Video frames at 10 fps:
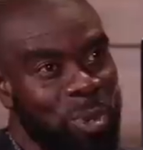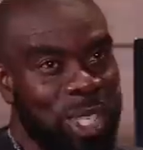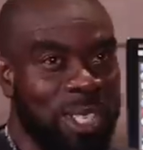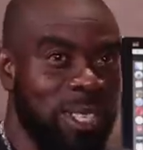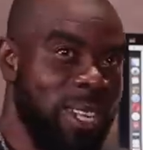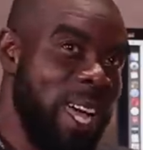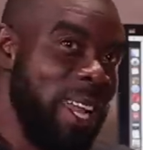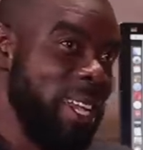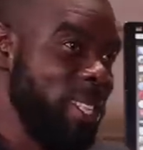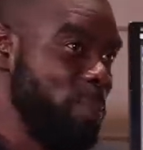wasn't
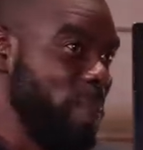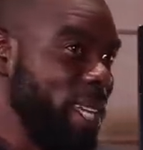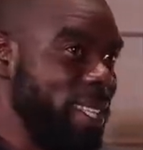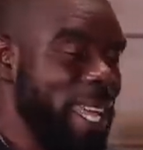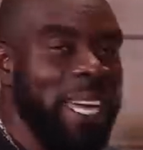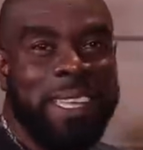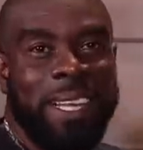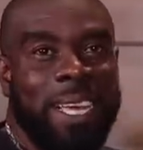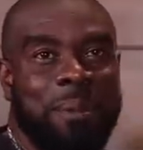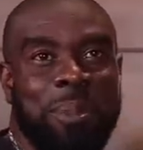all that
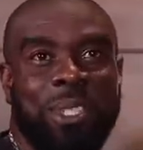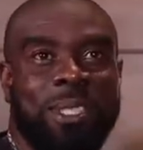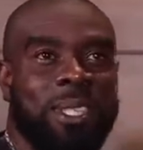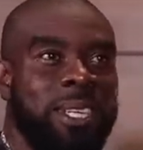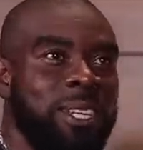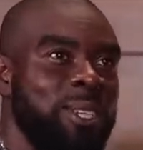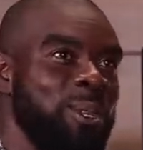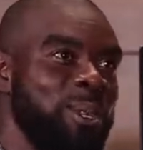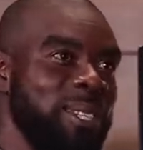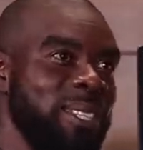spectacular, but mm. I don't
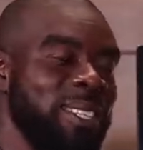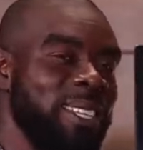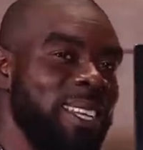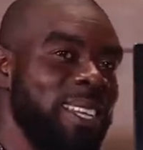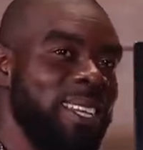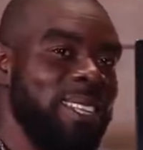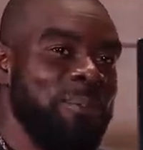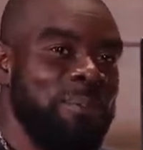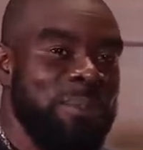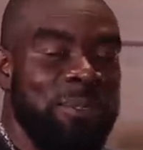know.
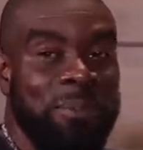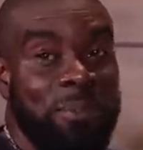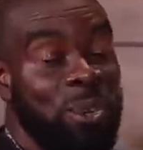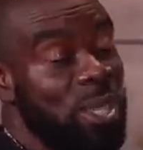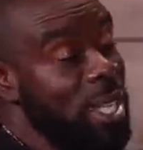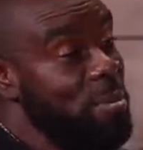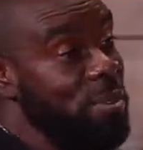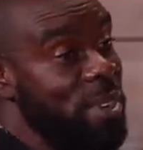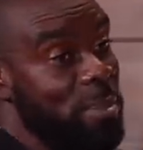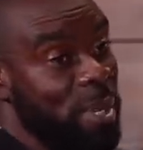Most of my
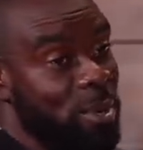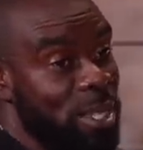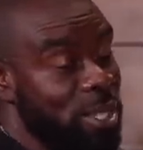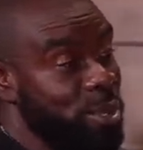family was